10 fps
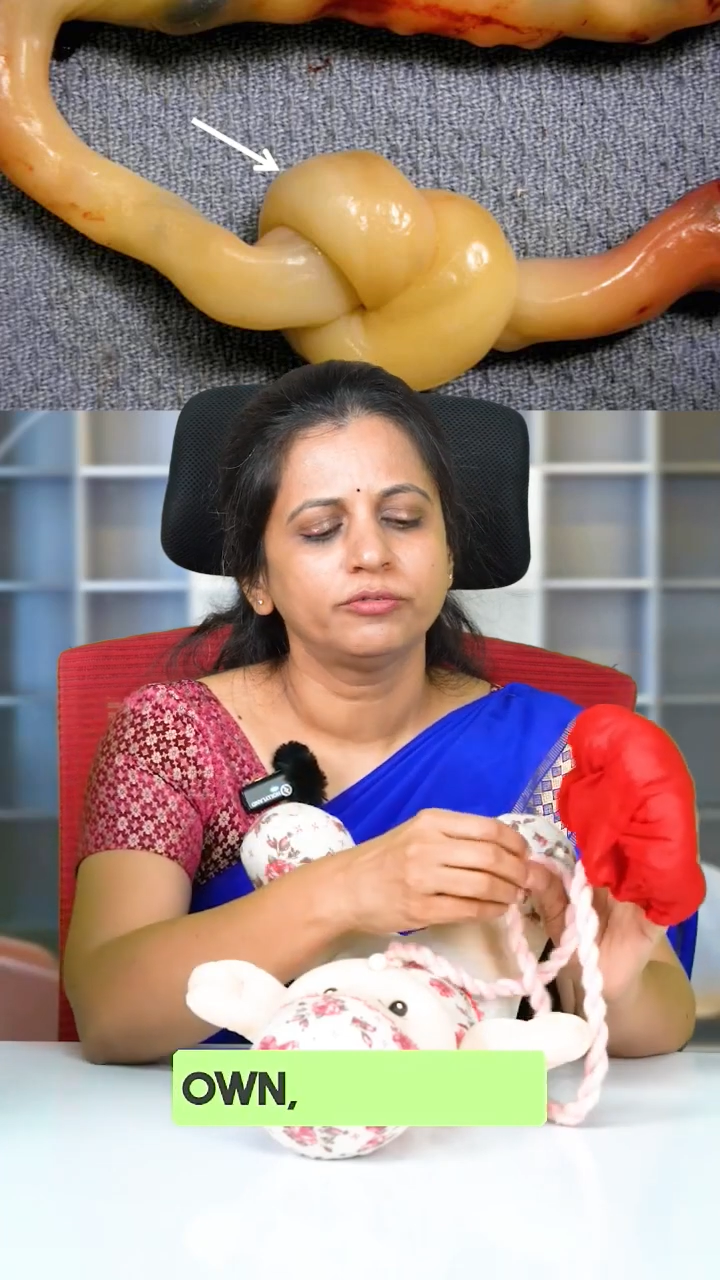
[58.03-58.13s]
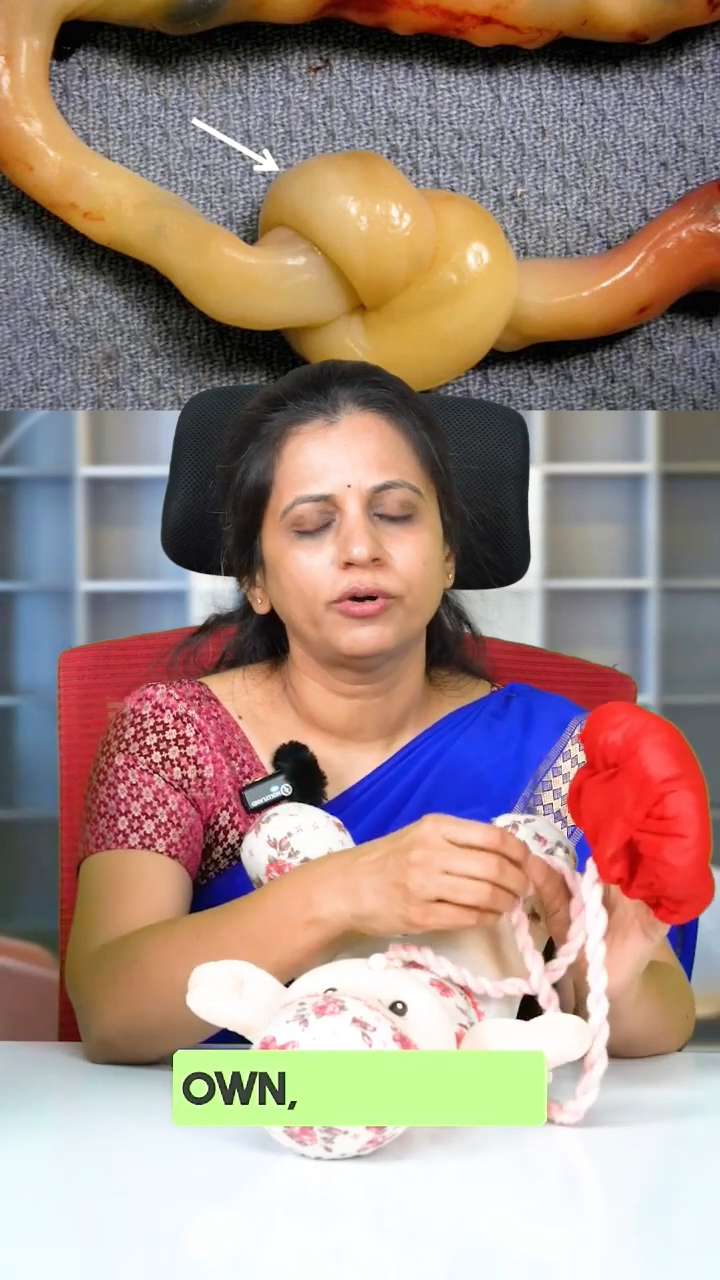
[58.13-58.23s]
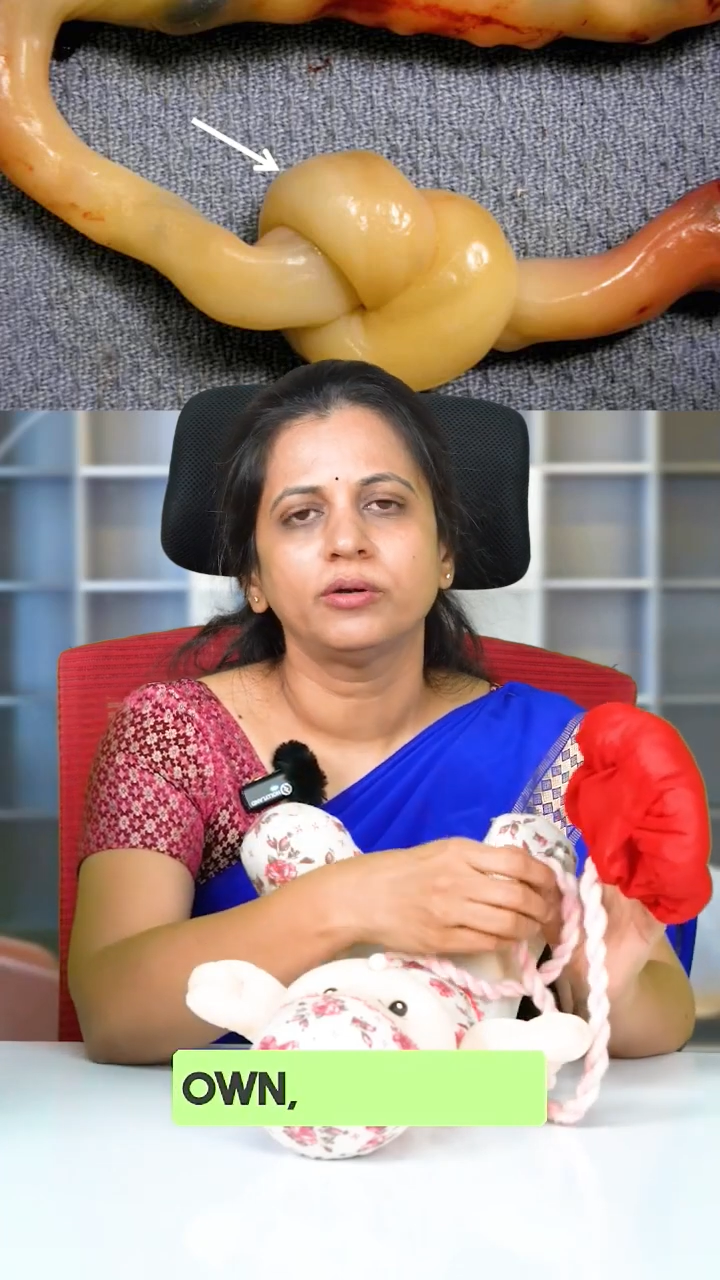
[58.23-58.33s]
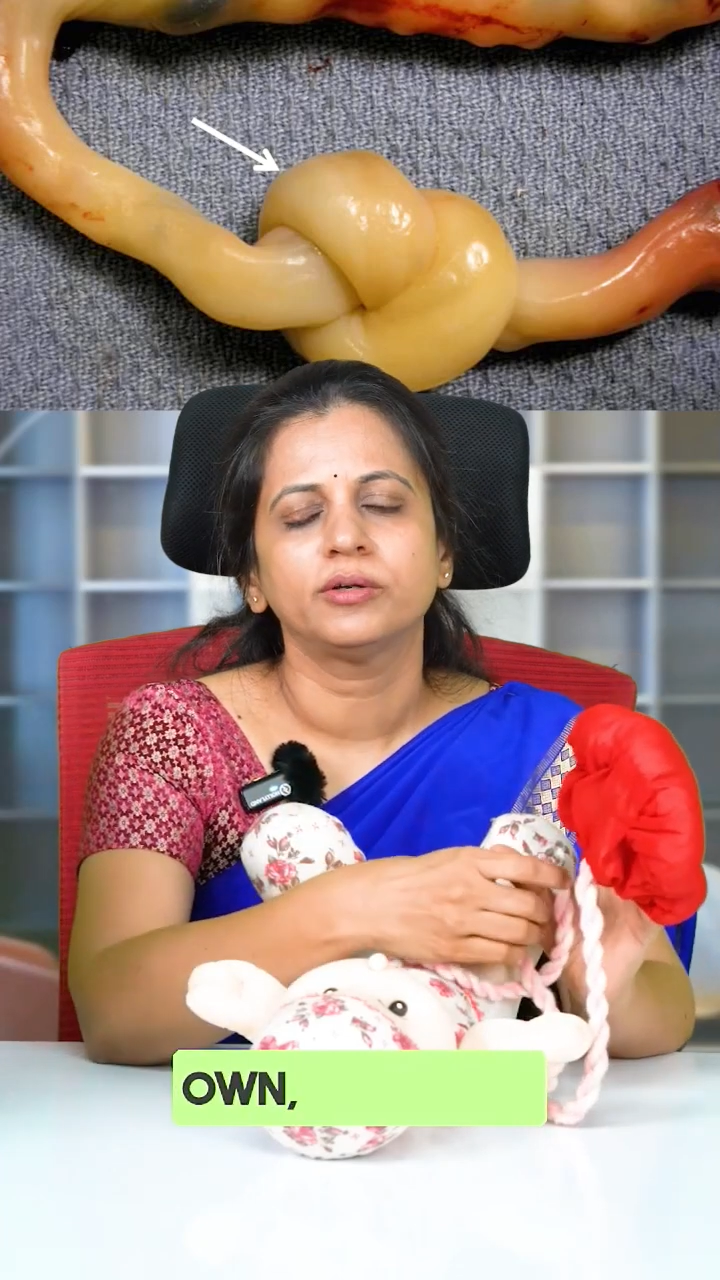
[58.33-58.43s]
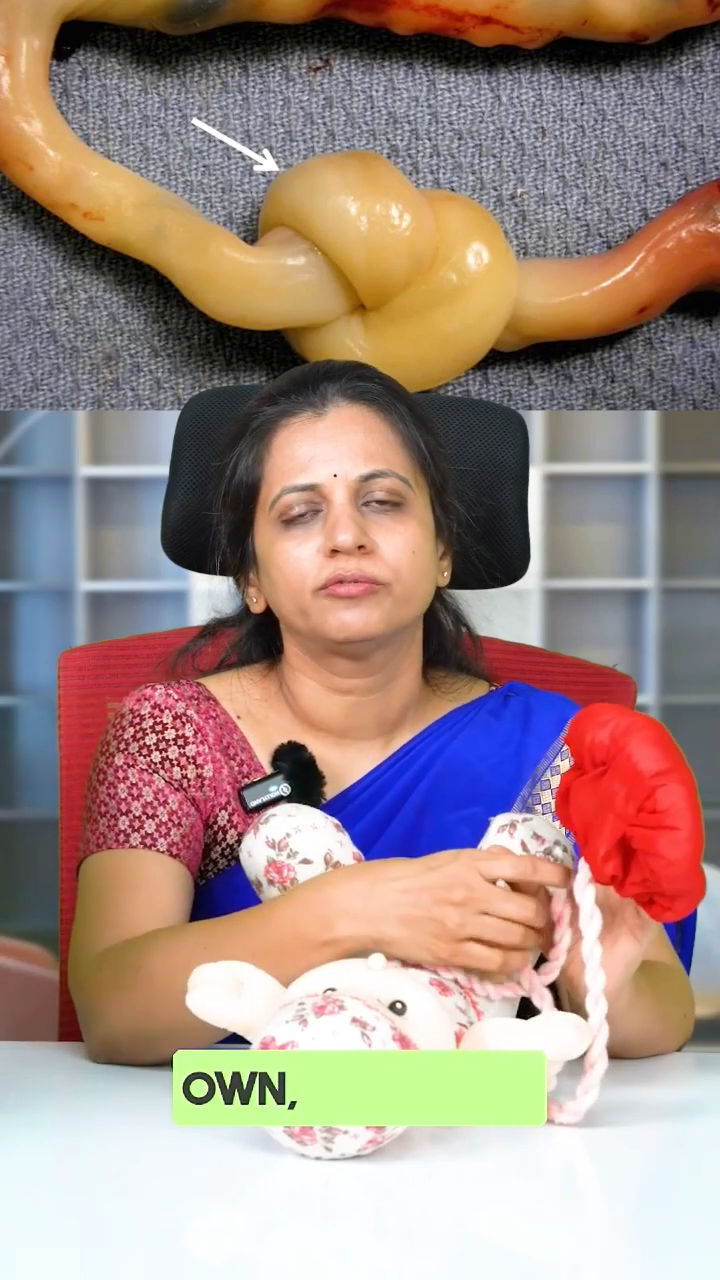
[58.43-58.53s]

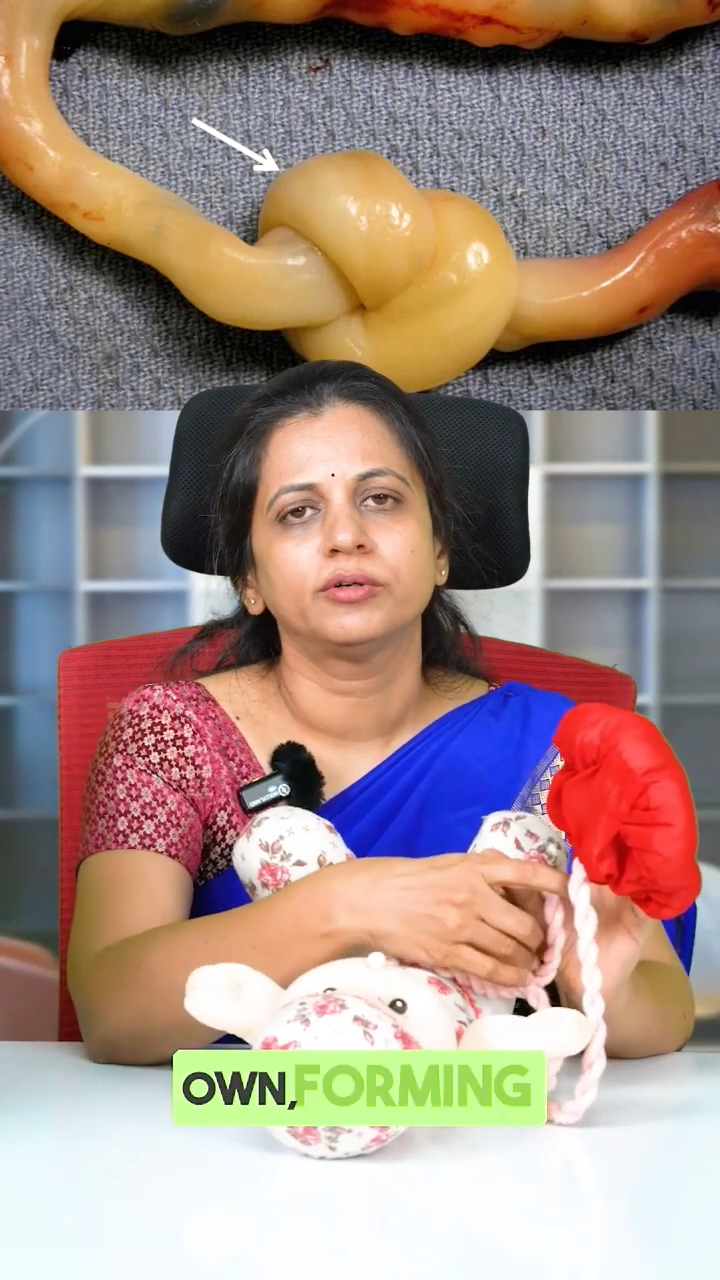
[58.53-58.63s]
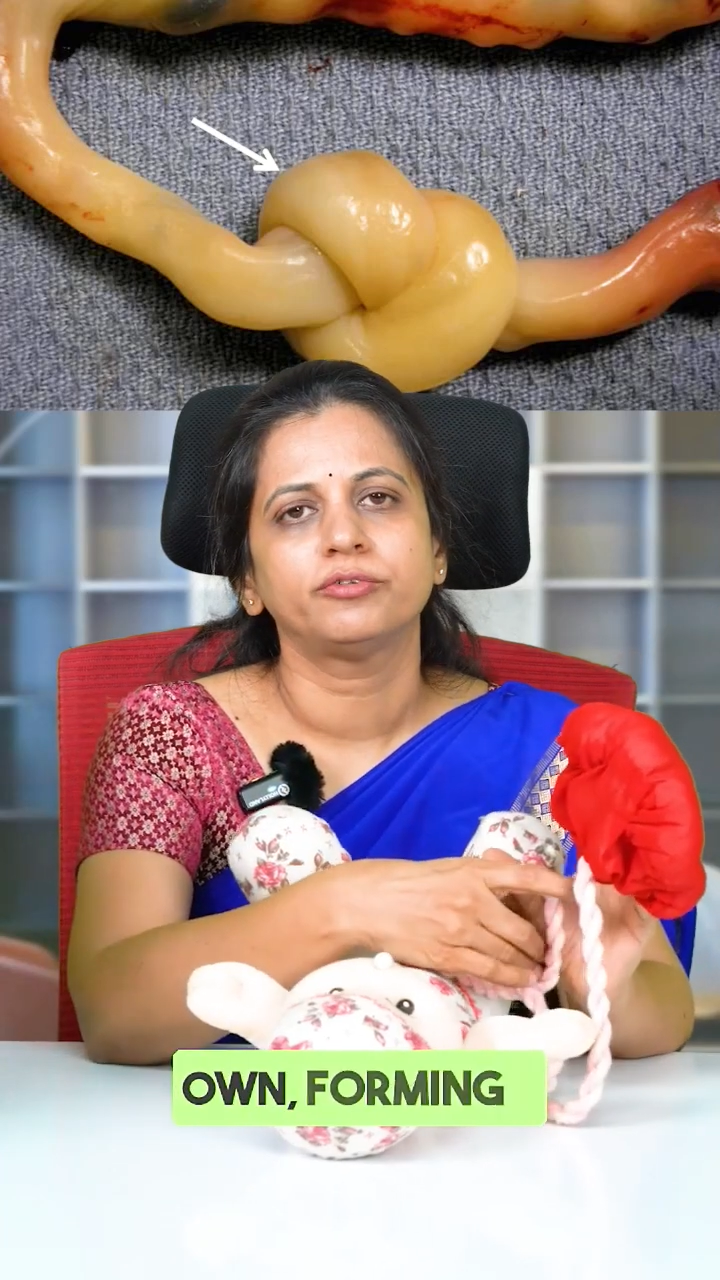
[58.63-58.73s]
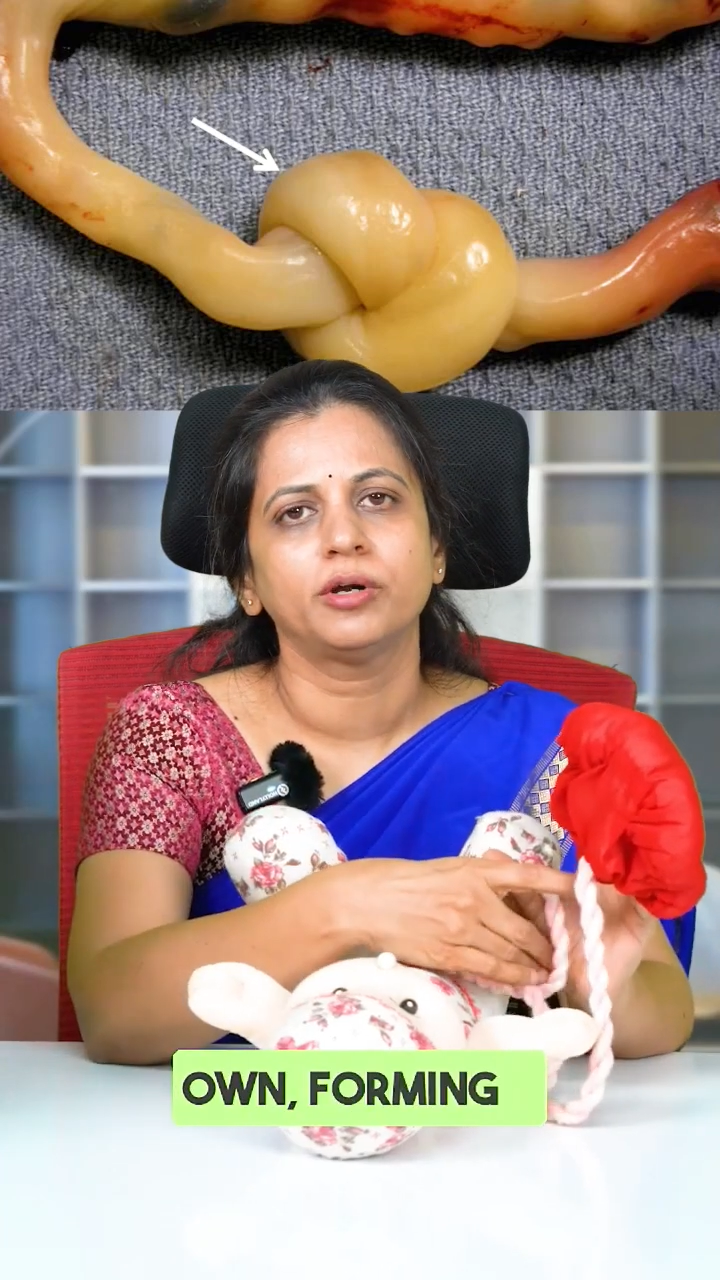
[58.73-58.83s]
for, uh,